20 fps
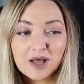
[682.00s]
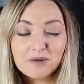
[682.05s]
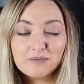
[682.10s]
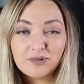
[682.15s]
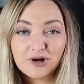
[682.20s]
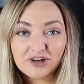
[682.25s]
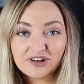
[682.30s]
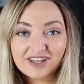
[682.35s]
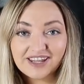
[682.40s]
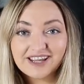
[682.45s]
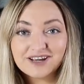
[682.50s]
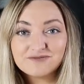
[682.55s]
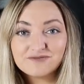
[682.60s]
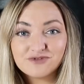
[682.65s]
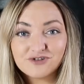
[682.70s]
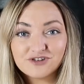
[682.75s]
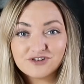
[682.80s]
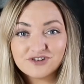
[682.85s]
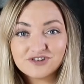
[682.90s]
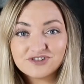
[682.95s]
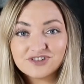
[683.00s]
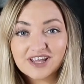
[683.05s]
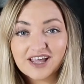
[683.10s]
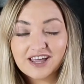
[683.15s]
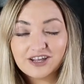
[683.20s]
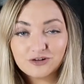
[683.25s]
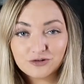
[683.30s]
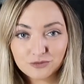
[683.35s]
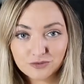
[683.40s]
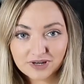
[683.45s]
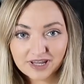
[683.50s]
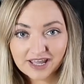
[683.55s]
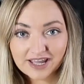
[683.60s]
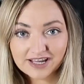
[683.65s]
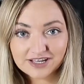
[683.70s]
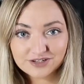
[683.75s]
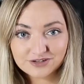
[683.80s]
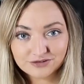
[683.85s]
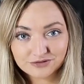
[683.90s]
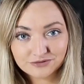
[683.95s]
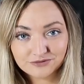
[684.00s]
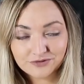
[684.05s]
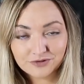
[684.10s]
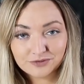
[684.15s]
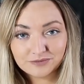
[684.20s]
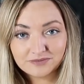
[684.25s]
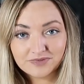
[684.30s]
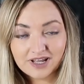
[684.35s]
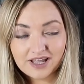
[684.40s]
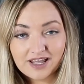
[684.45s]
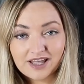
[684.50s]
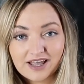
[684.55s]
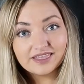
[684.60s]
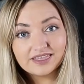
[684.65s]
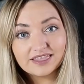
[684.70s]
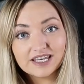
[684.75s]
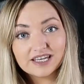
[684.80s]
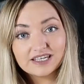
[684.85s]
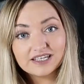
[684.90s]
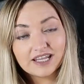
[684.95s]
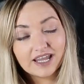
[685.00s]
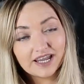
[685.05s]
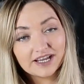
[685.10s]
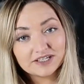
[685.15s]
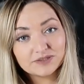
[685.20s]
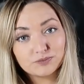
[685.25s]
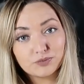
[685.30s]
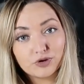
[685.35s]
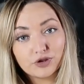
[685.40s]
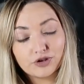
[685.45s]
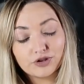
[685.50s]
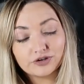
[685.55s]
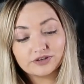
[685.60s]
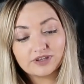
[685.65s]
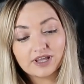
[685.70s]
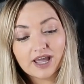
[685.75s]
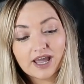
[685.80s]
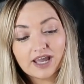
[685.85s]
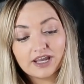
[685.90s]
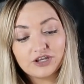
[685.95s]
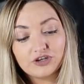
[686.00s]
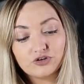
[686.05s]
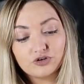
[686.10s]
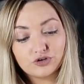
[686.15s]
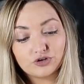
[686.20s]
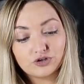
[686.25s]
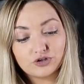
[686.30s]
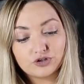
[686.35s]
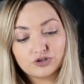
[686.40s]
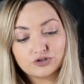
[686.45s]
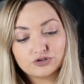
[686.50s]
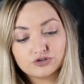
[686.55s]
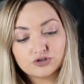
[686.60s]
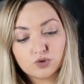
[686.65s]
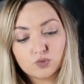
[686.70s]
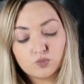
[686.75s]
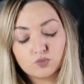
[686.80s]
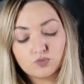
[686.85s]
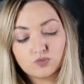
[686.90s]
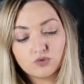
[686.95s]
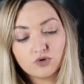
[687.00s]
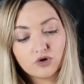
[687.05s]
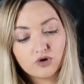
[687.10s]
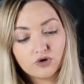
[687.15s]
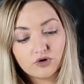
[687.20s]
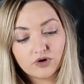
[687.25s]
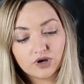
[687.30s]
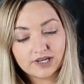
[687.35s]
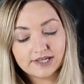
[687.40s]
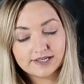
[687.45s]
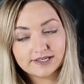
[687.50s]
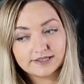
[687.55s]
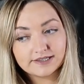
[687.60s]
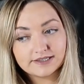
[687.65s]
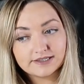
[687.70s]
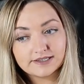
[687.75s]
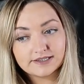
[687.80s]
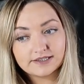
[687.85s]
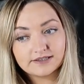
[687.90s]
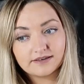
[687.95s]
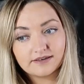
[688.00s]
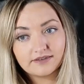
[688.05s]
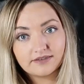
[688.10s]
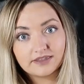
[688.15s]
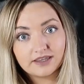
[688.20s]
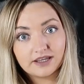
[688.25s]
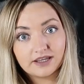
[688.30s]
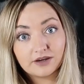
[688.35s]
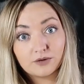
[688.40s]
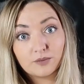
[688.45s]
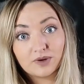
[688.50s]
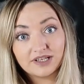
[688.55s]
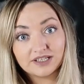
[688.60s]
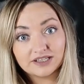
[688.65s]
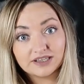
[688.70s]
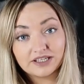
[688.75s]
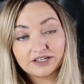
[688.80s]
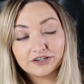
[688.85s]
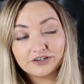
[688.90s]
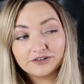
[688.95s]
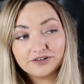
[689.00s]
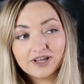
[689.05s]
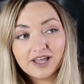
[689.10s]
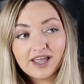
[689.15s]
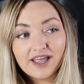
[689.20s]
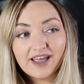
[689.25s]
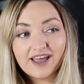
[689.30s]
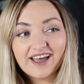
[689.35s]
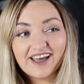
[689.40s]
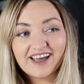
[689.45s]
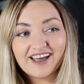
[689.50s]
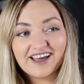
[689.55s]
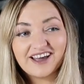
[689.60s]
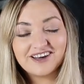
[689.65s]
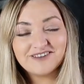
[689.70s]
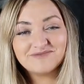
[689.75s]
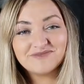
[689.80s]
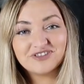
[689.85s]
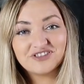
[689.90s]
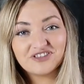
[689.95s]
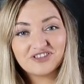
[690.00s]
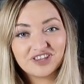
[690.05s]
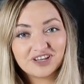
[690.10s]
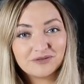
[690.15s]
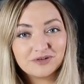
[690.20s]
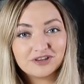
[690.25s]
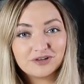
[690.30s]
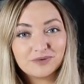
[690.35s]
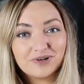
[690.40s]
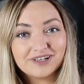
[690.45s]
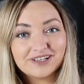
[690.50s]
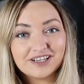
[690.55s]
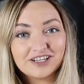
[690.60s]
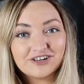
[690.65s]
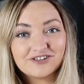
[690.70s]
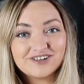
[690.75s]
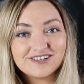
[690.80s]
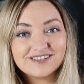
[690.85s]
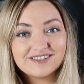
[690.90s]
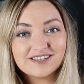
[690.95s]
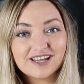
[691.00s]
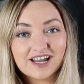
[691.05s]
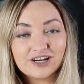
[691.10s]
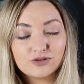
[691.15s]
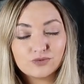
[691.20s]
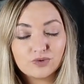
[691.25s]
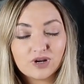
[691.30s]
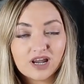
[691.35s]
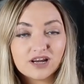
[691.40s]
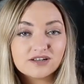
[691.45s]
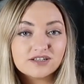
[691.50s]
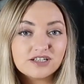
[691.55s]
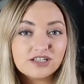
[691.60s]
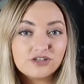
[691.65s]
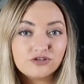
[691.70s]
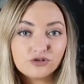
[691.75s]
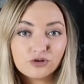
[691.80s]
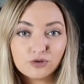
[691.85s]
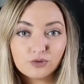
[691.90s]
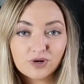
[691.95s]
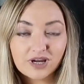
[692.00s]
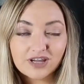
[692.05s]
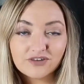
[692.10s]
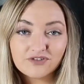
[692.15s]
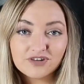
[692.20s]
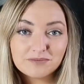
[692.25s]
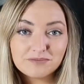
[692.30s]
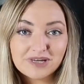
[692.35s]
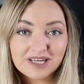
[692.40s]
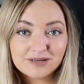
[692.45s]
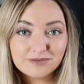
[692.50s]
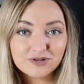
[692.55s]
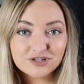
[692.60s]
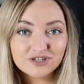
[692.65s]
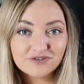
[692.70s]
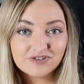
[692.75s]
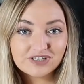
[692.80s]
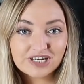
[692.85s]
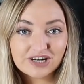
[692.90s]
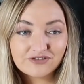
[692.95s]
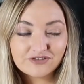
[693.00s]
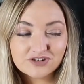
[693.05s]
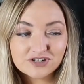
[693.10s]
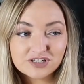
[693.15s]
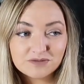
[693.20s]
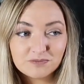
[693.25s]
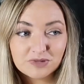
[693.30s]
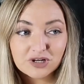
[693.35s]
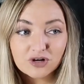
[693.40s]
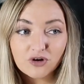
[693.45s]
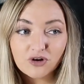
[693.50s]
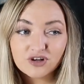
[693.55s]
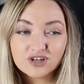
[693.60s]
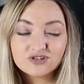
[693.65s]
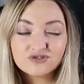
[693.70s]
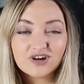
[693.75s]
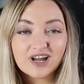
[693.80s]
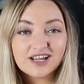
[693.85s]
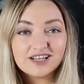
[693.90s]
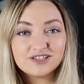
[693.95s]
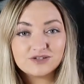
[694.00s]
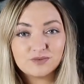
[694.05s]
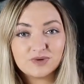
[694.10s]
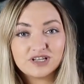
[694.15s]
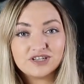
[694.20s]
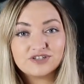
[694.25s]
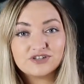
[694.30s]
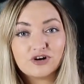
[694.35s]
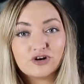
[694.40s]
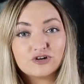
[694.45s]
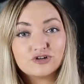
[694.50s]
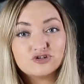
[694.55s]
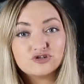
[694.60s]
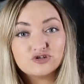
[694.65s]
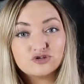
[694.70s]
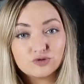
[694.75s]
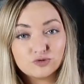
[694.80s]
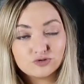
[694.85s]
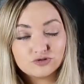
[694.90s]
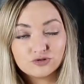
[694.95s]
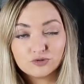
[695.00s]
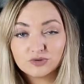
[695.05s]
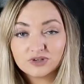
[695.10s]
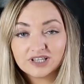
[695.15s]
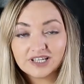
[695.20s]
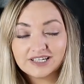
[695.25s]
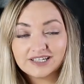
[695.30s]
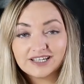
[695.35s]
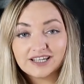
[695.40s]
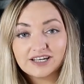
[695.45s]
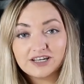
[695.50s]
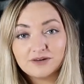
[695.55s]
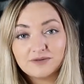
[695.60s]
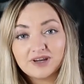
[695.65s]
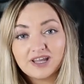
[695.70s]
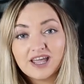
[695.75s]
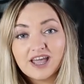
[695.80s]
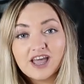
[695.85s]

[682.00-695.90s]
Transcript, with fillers: But it was an okay snow foam the next product that I used was the wheel cleaner. Um, the thing with the wheel cleaner is I don't actually know if it made much of a difference because Ryan's wheels are so, so clean anyway.